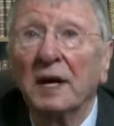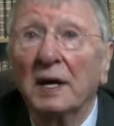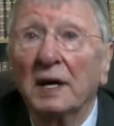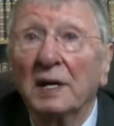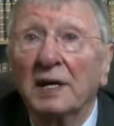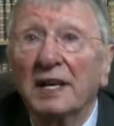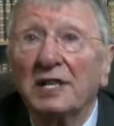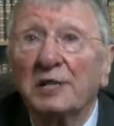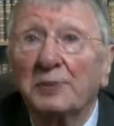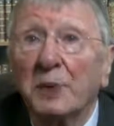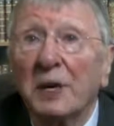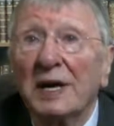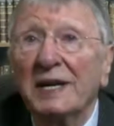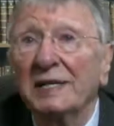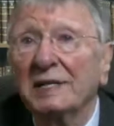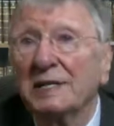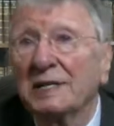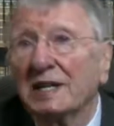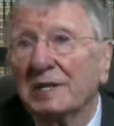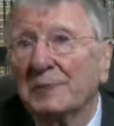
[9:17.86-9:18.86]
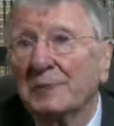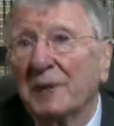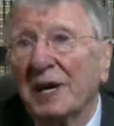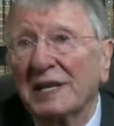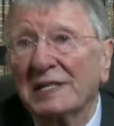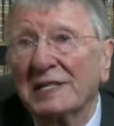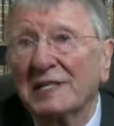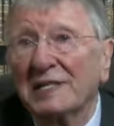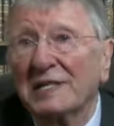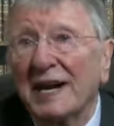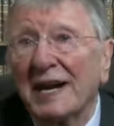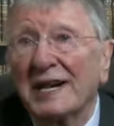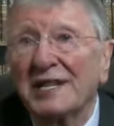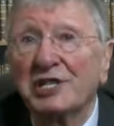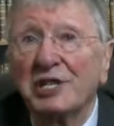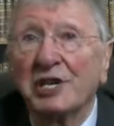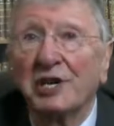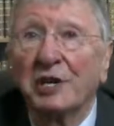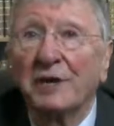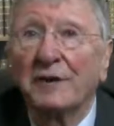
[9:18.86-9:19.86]
This brings this
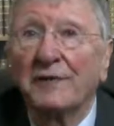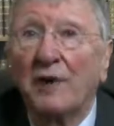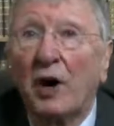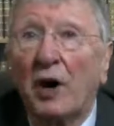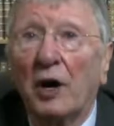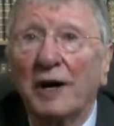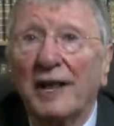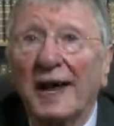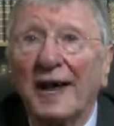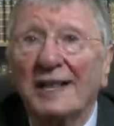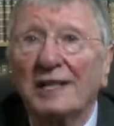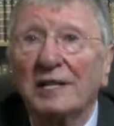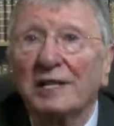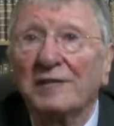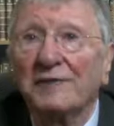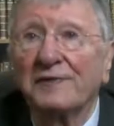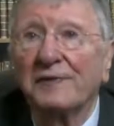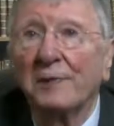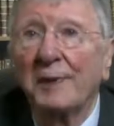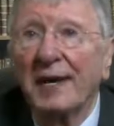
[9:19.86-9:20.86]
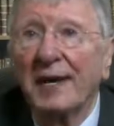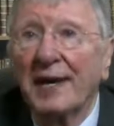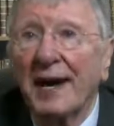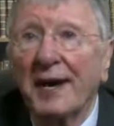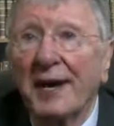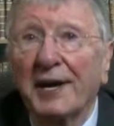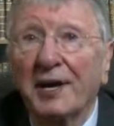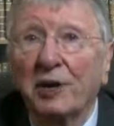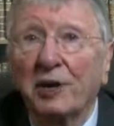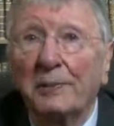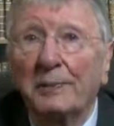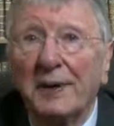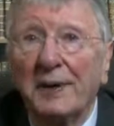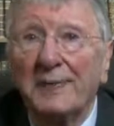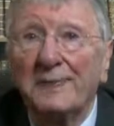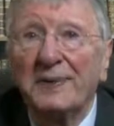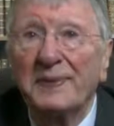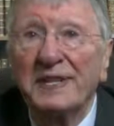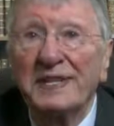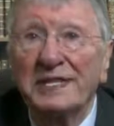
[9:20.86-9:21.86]
presentation of hot hints for mechanical
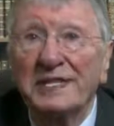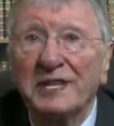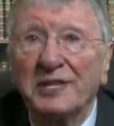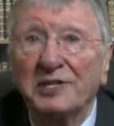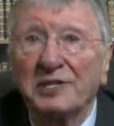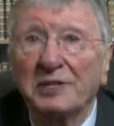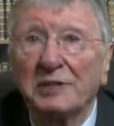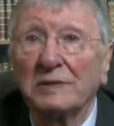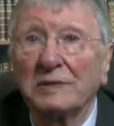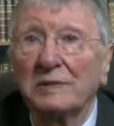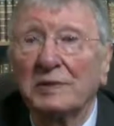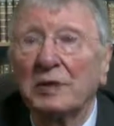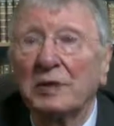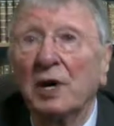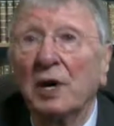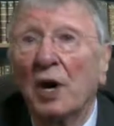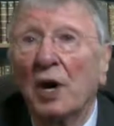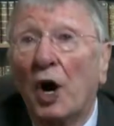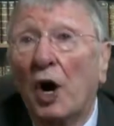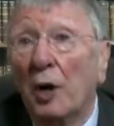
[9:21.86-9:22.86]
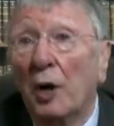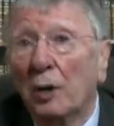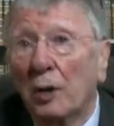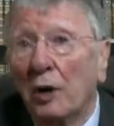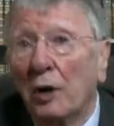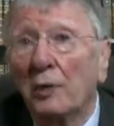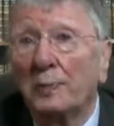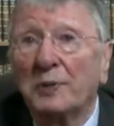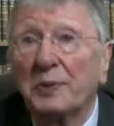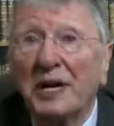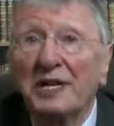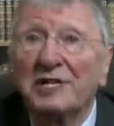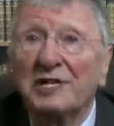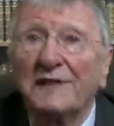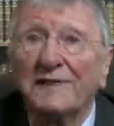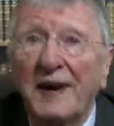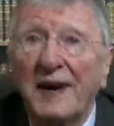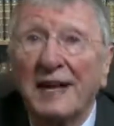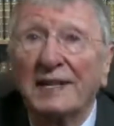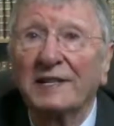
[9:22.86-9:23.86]
pumping systems on low pressure
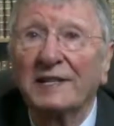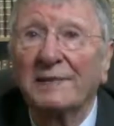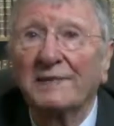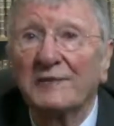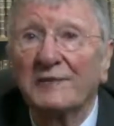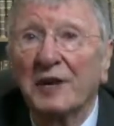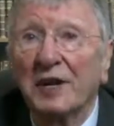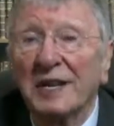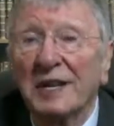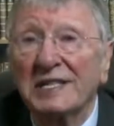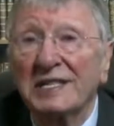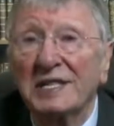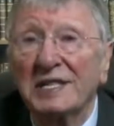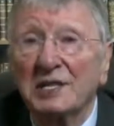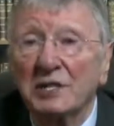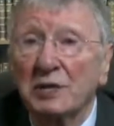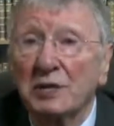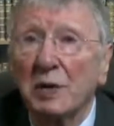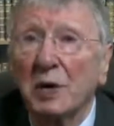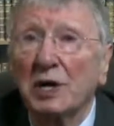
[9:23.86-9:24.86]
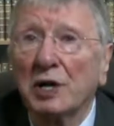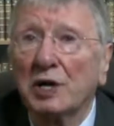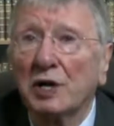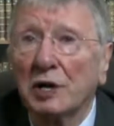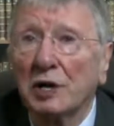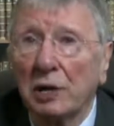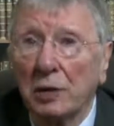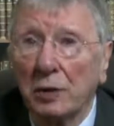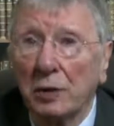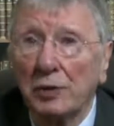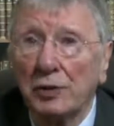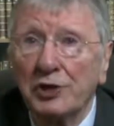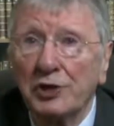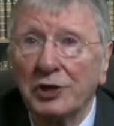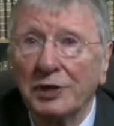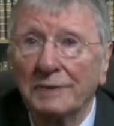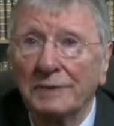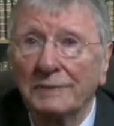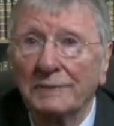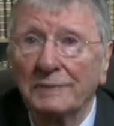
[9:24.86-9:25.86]
vacuum furnaces to a
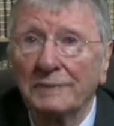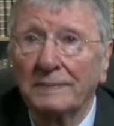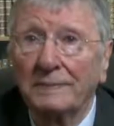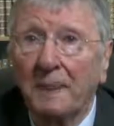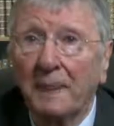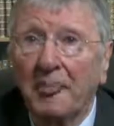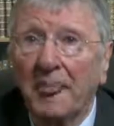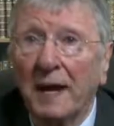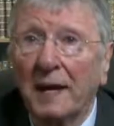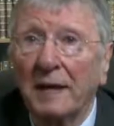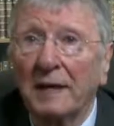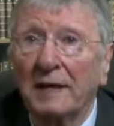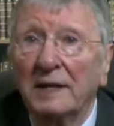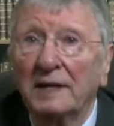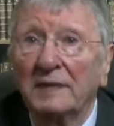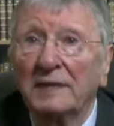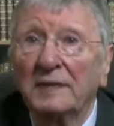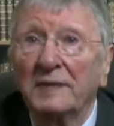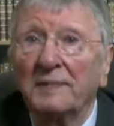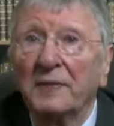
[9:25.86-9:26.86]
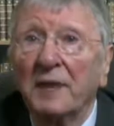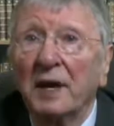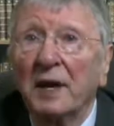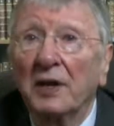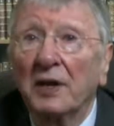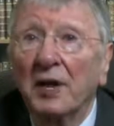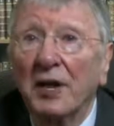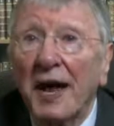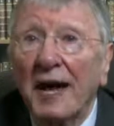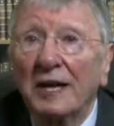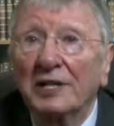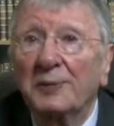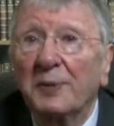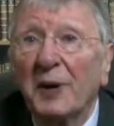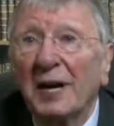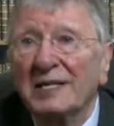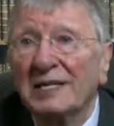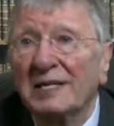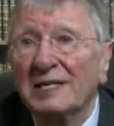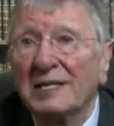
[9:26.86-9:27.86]
conclusion. The next
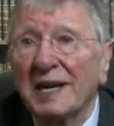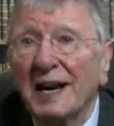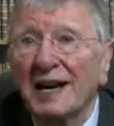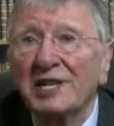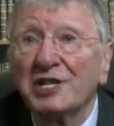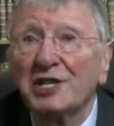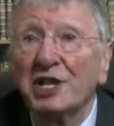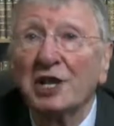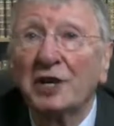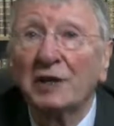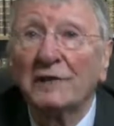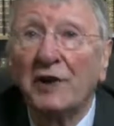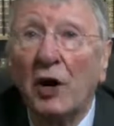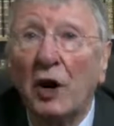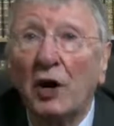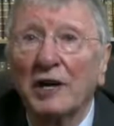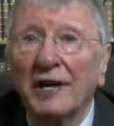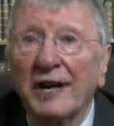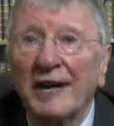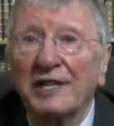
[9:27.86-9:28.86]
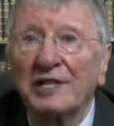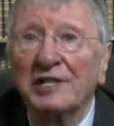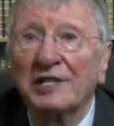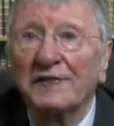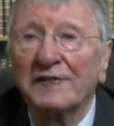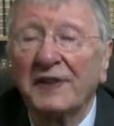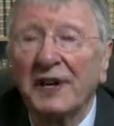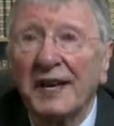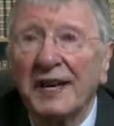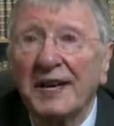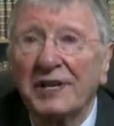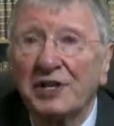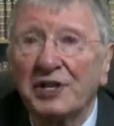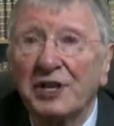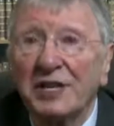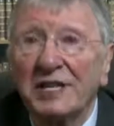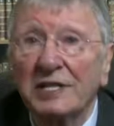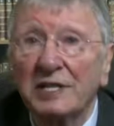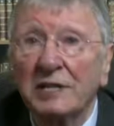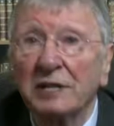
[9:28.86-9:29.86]
presentation of hot hints for heat
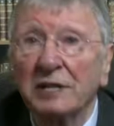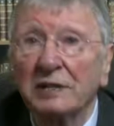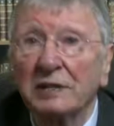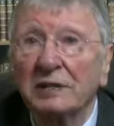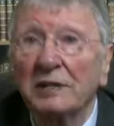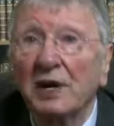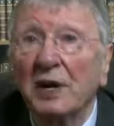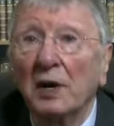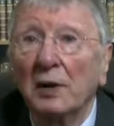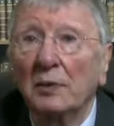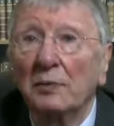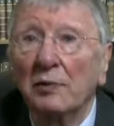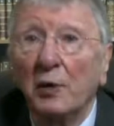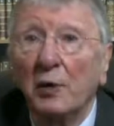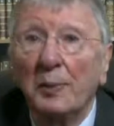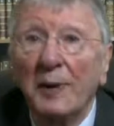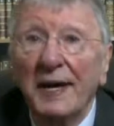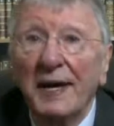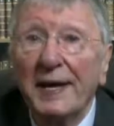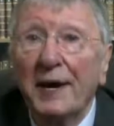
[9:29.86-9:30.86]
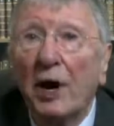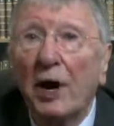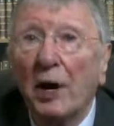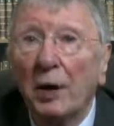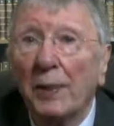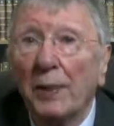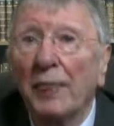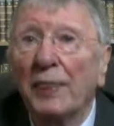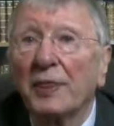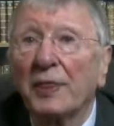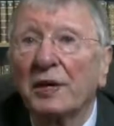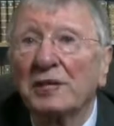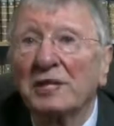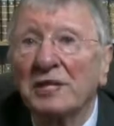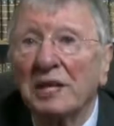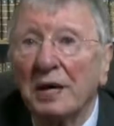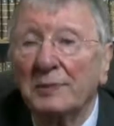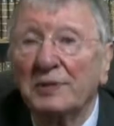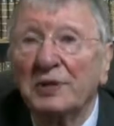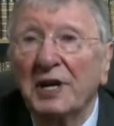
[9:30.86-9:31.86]
treaters will be on the
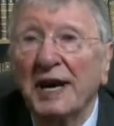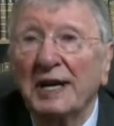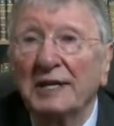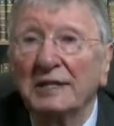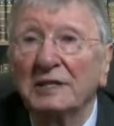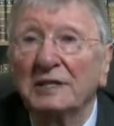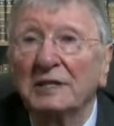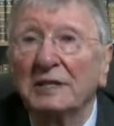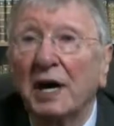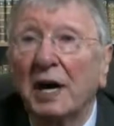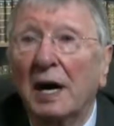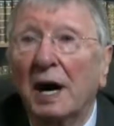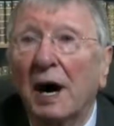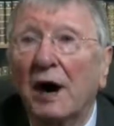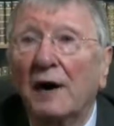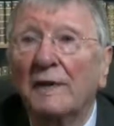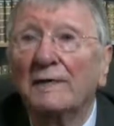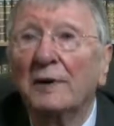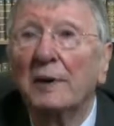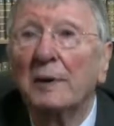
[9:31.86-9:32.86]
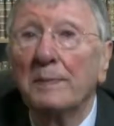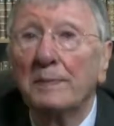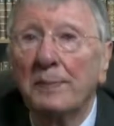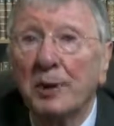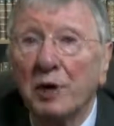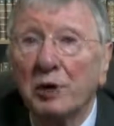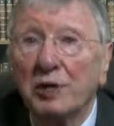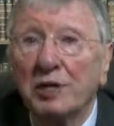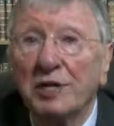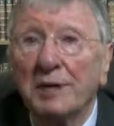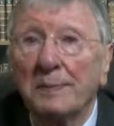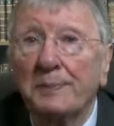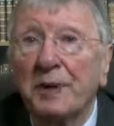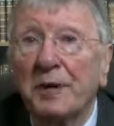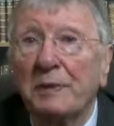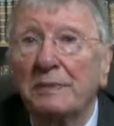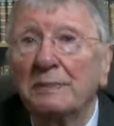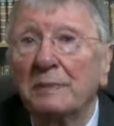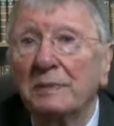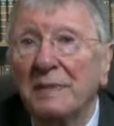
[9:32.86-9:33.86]
subject of booster
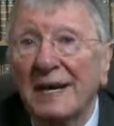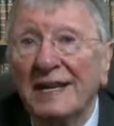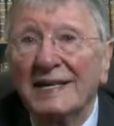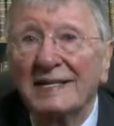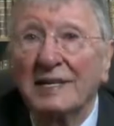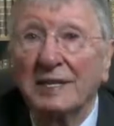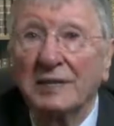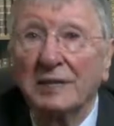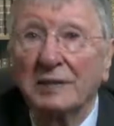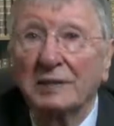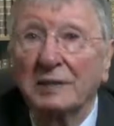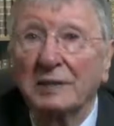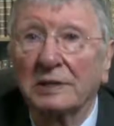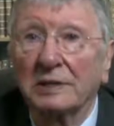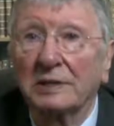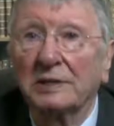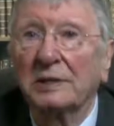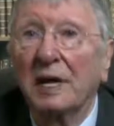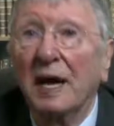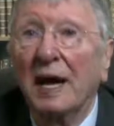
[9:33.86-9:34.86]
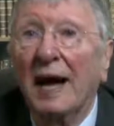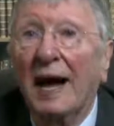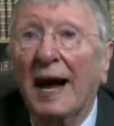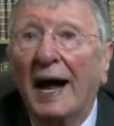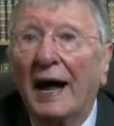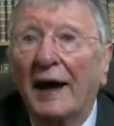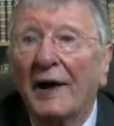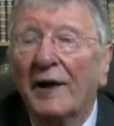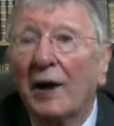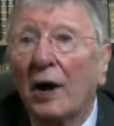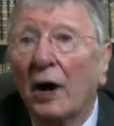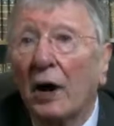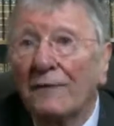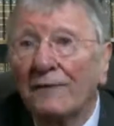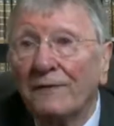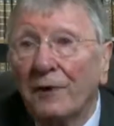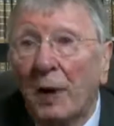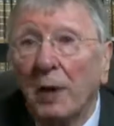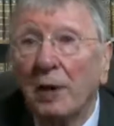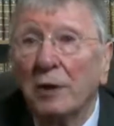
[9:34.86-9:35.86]
pump maintenance, and
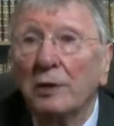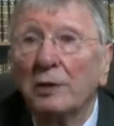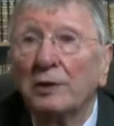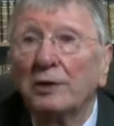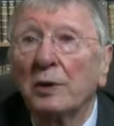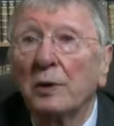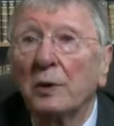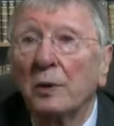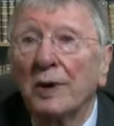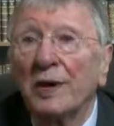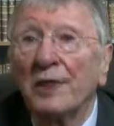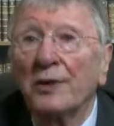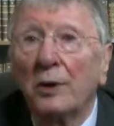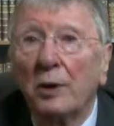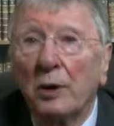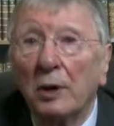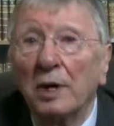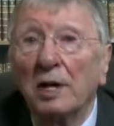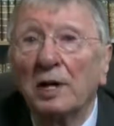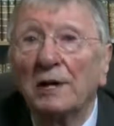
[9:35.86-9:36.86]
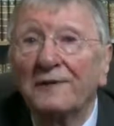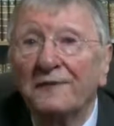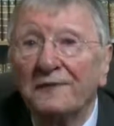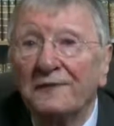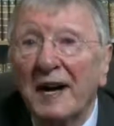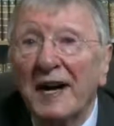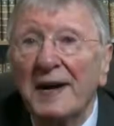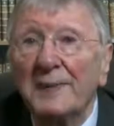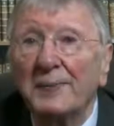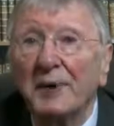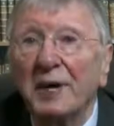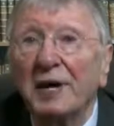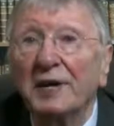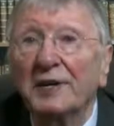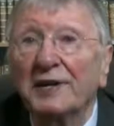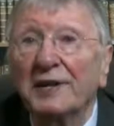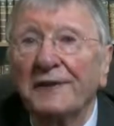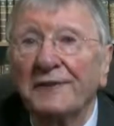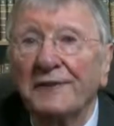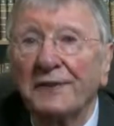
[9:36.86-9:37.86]
followed with oil vapor
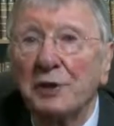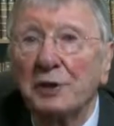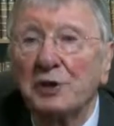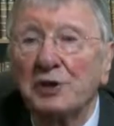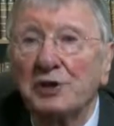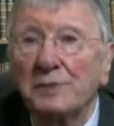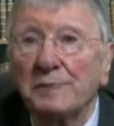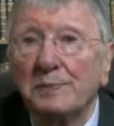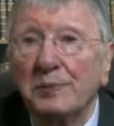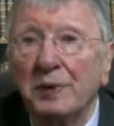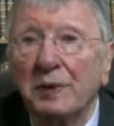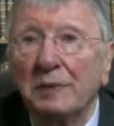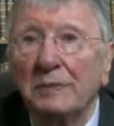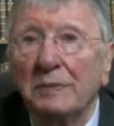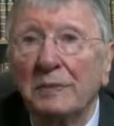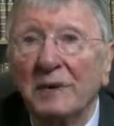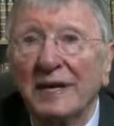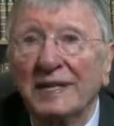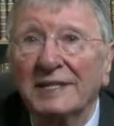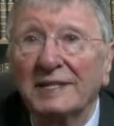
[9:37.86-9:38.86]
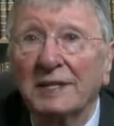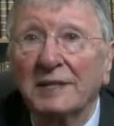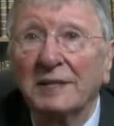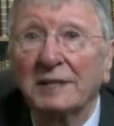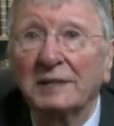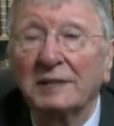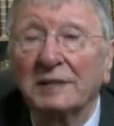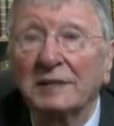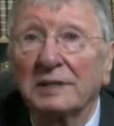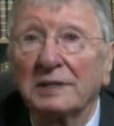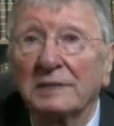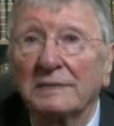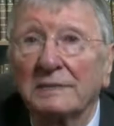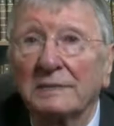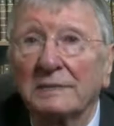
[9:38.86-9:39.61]
diffusion pump maintenance.